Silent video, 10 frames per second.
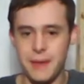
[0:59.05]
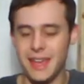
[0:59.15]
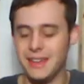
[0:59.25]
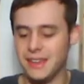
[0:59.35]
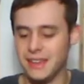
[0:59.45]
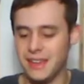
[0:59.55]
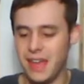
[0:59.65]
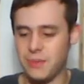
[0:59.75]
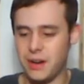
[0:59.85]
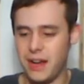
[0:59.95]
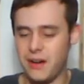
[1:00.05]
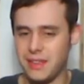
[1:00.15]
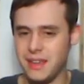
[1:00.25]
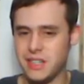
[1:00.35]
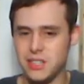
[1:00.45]
I can't think of the game right now. I
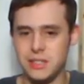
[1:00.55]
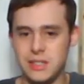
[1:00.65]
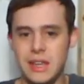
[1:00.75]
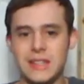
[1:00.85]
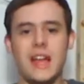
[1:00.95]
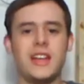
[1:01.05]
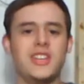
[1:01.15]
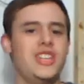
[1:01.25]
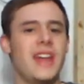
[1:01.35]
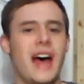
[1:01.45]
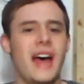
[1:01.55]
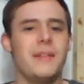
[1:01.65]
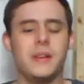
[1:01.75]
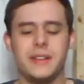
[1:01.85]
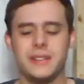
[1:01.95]
think it's not
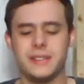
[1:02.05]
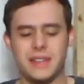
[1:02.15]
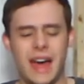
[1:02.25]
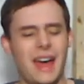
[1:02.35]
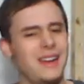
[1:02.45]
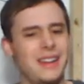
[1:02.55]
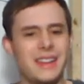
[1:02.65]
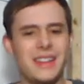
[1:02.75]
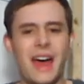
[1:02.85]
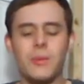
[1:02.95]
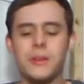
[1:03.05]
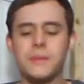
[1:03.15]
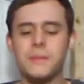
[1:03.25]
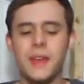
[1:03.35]
Jedi, but it's kind of like that one.